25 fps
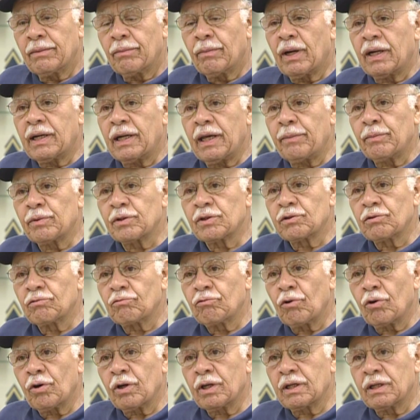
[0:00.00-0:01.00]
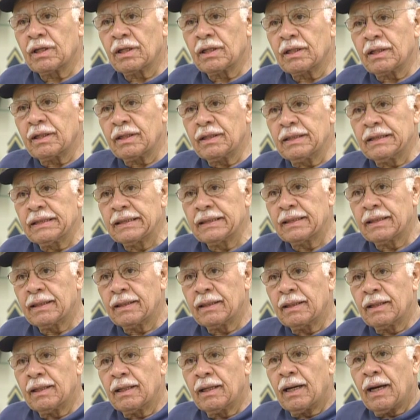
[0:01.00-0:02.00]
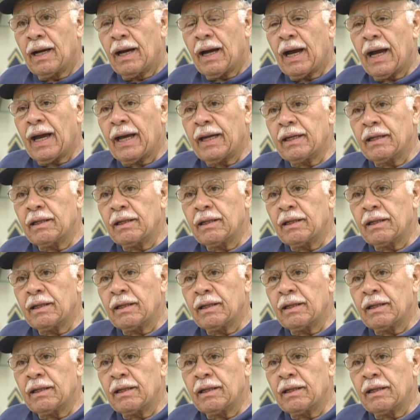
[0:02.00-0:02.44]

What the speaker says: My name is Leroy Gillead. I